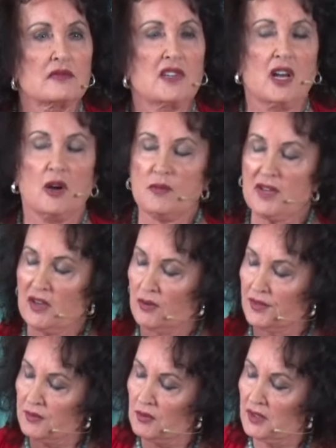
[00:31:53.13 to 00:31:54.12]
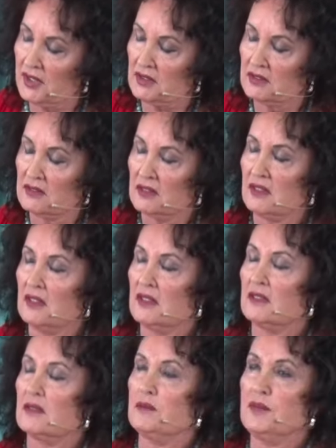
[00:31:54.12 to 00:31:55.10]
Help me go through it.
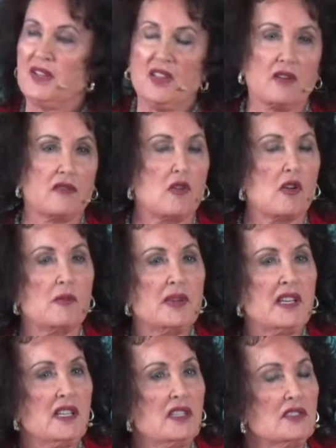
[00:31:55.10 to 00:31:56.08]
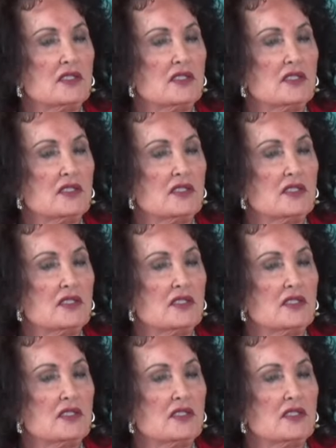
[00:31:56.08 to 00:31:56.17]
Be there for me.